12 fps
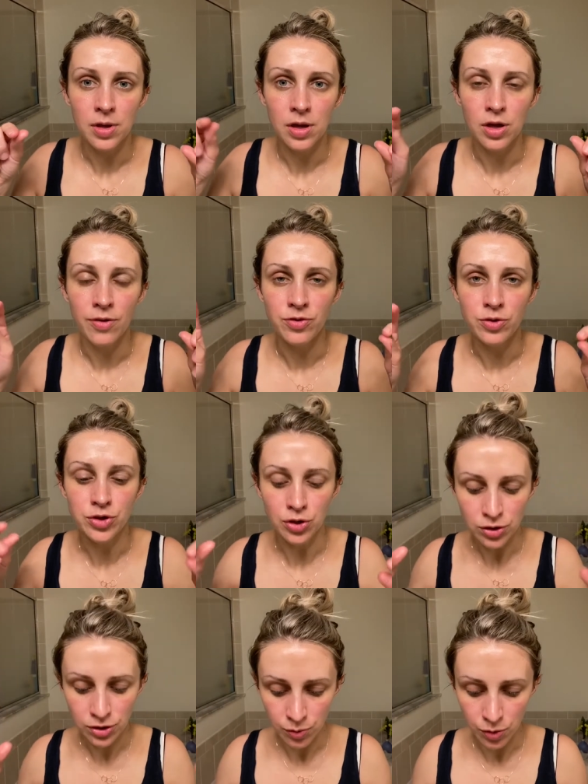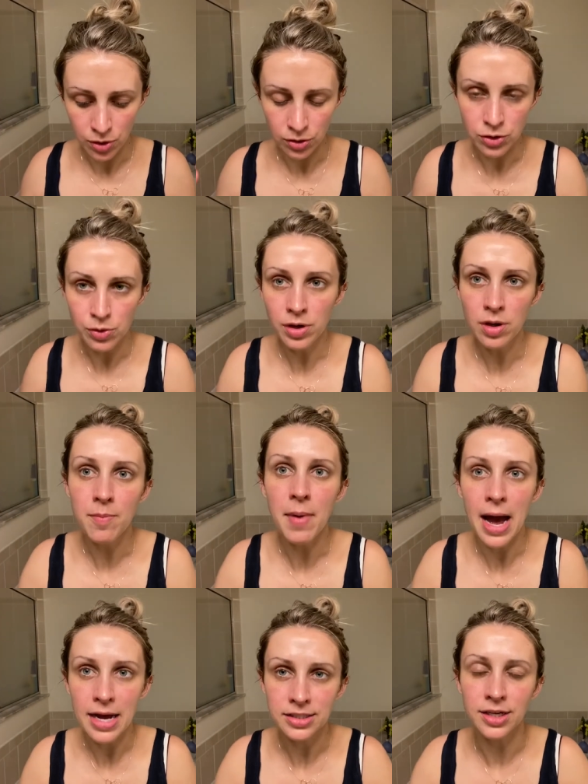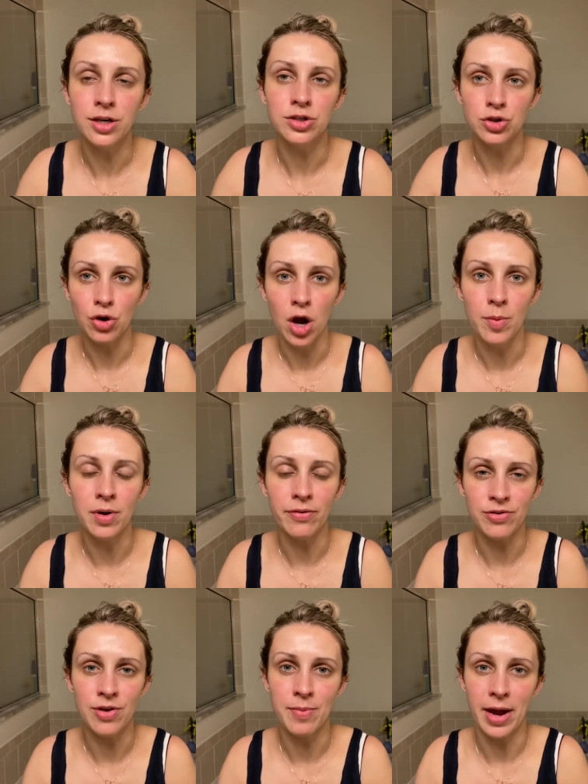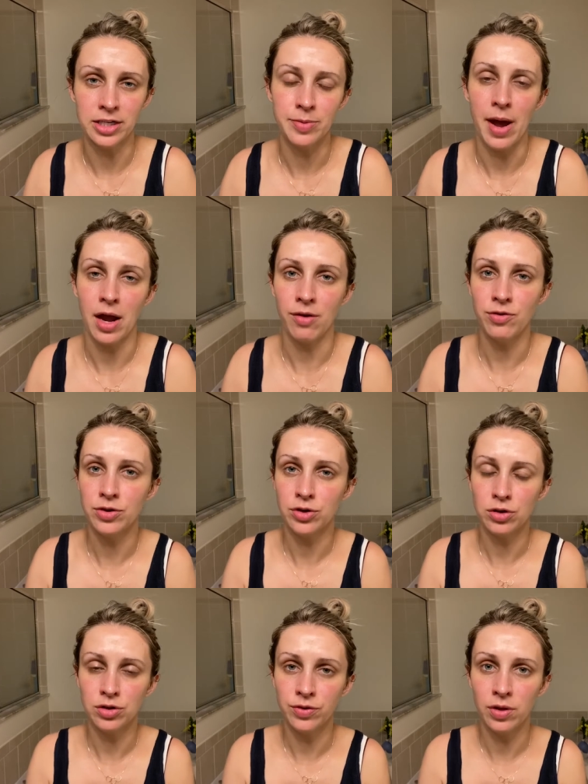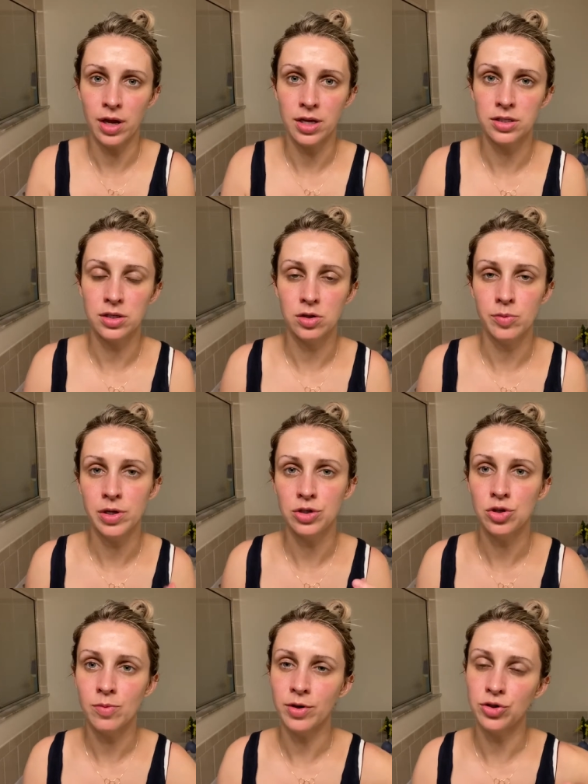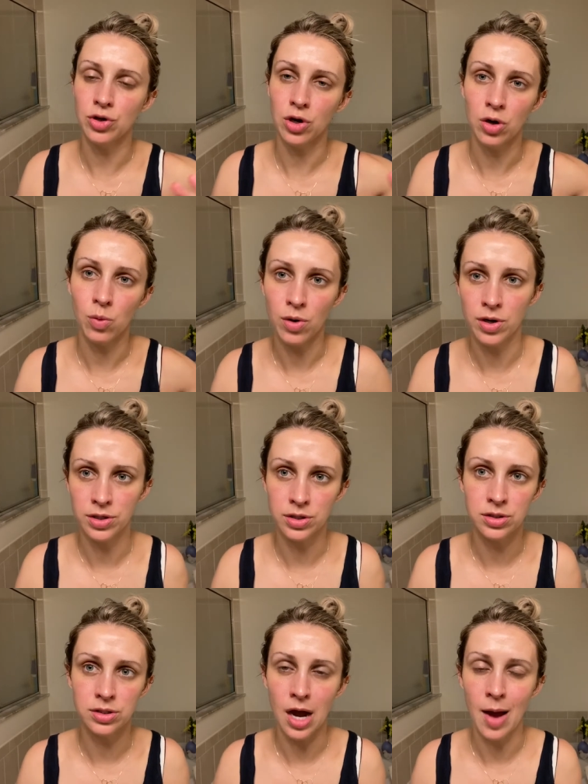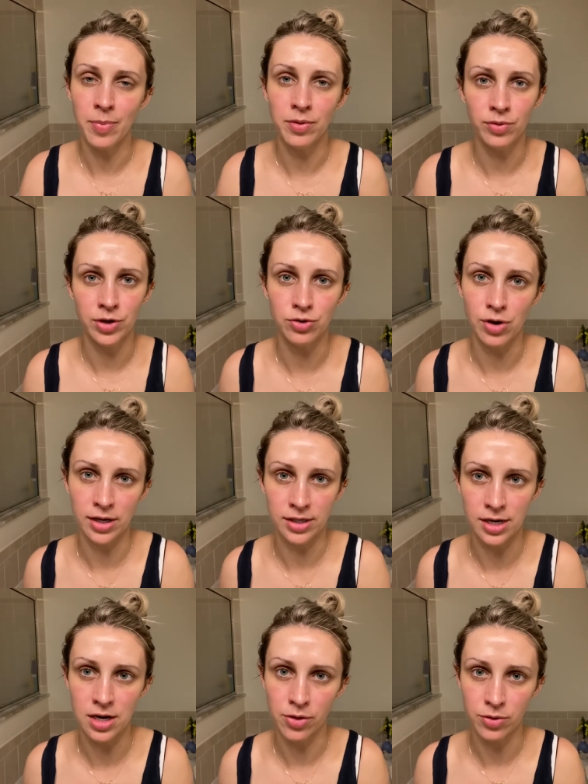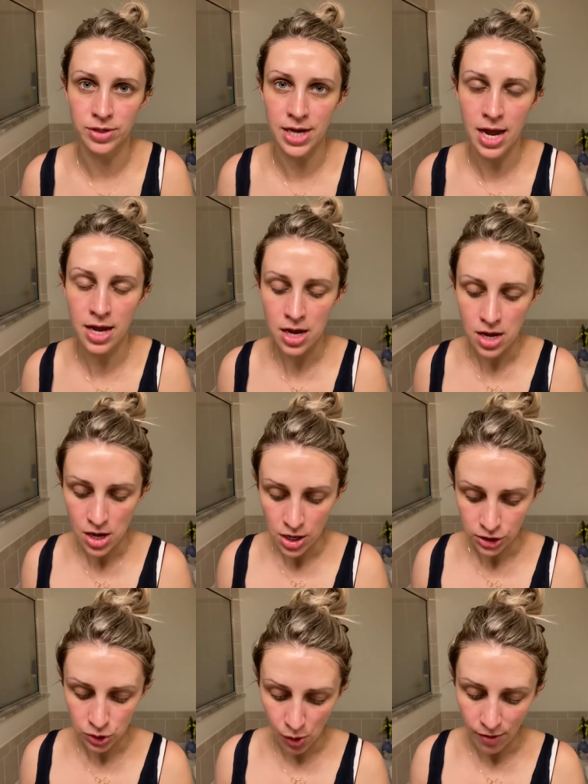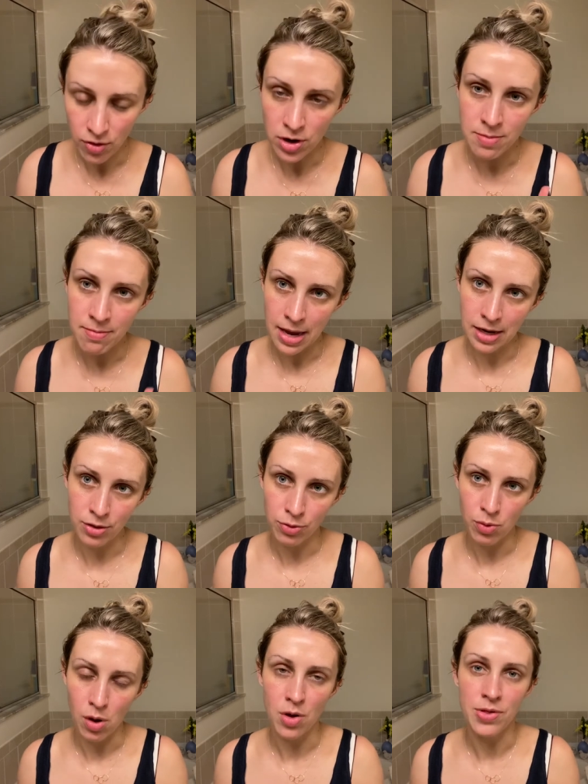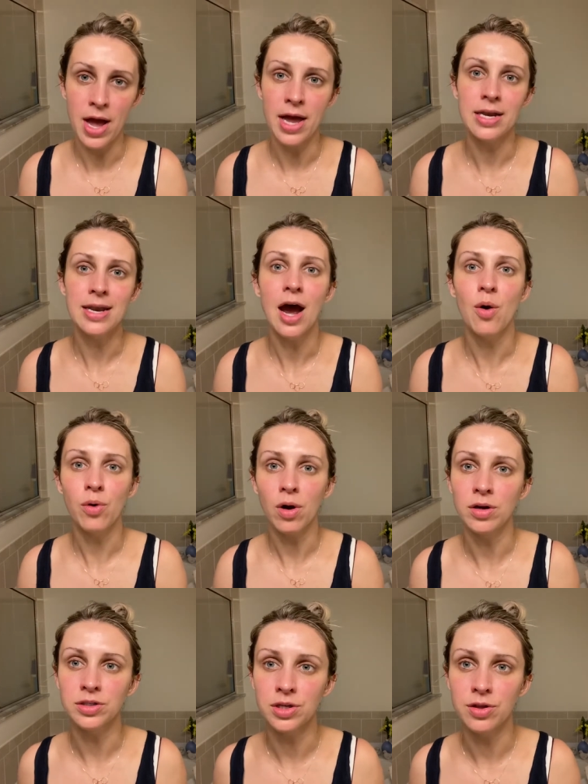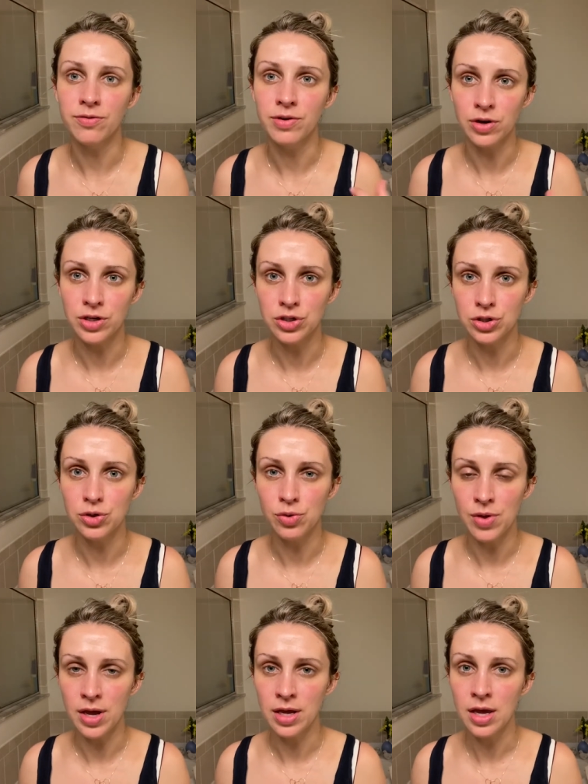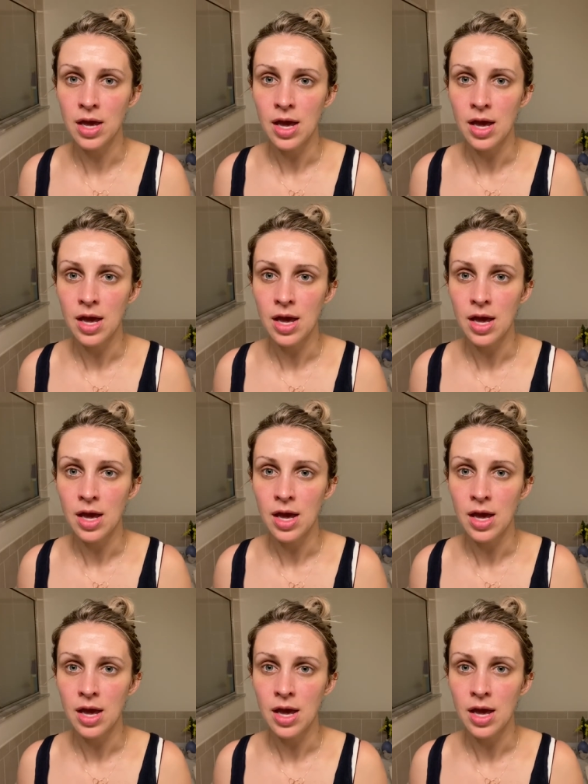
if you start to, when you're doing the mask and a scrub and everything back to back, if you start to feel like it's a little bit too much, you're gonna wanna stop and redirect it another day. So I've already made it through all that, and now we're on to the very soothing